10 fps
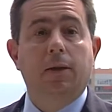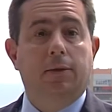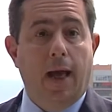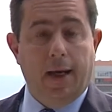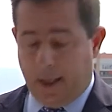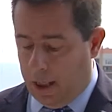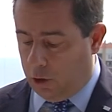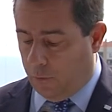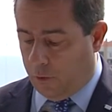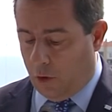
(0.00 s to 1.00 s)
Turkey
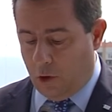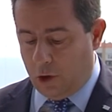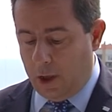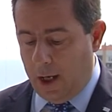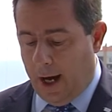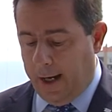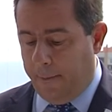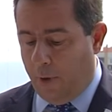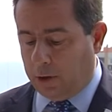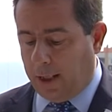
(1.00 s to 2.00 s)
is, of course, an
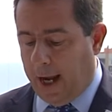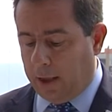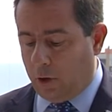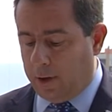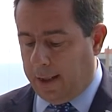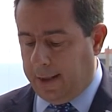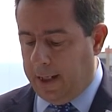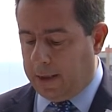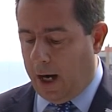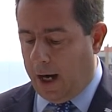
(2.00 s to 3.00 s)
important actor that
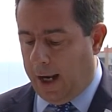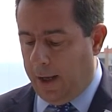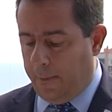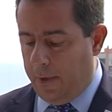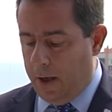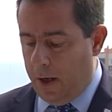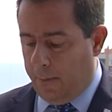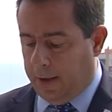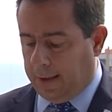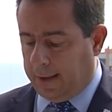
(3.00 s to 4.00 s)
needs our help,
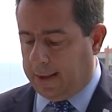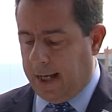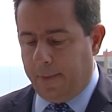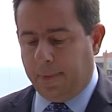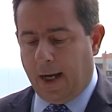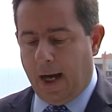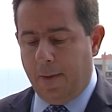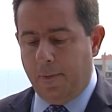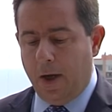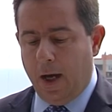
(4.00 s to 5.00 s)
but at the same
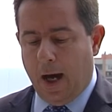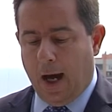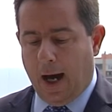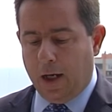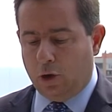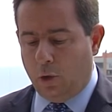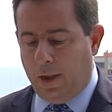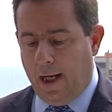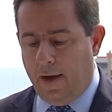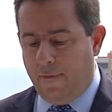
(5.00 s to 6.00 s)
time has to
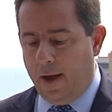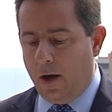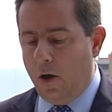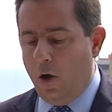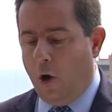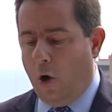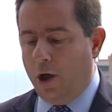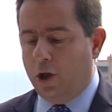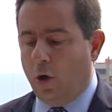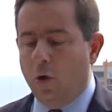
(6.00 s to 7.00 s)
deliver on
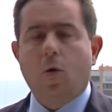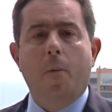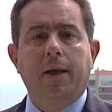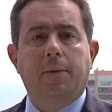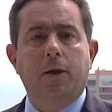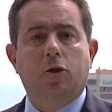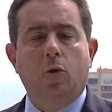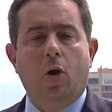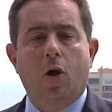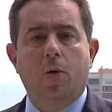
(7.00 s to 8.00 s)
its own commitments
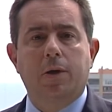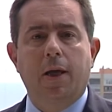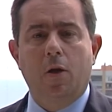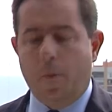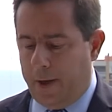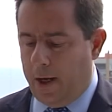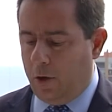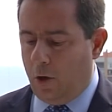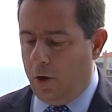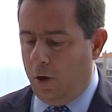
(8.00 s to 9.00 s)
towards the European
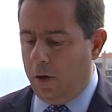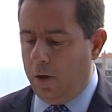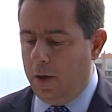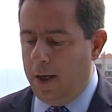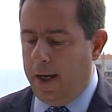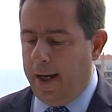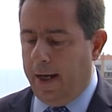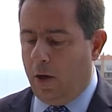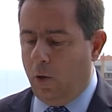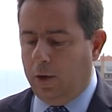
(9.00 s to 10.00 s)
Union,
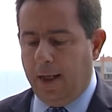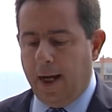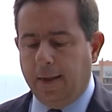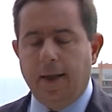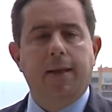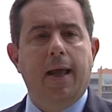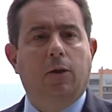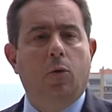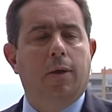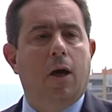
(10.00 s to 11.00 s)
including under the
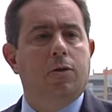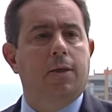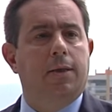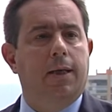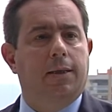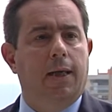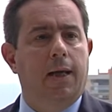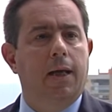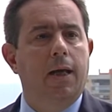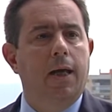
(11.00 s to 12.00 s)

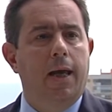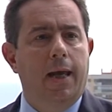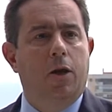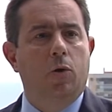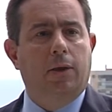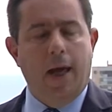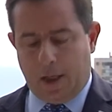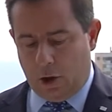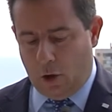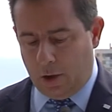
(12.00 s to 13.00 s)
2016
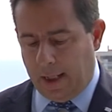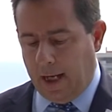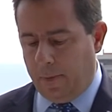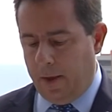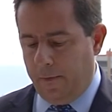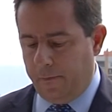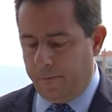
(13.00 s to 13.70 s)
EU-Turkey Joint Statement.